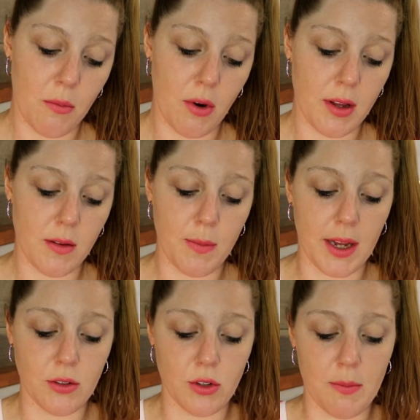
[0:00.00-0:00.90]
Broad
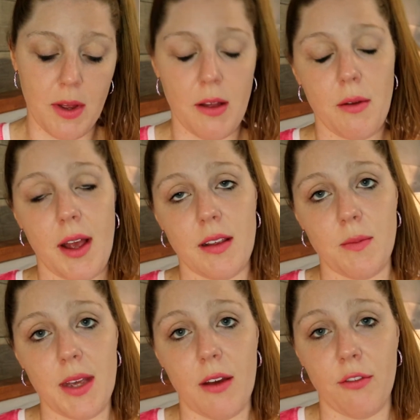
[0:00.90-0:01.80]
Spectrum
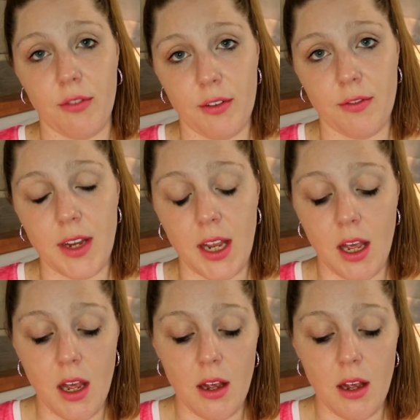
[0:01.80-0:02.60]
SPF 50.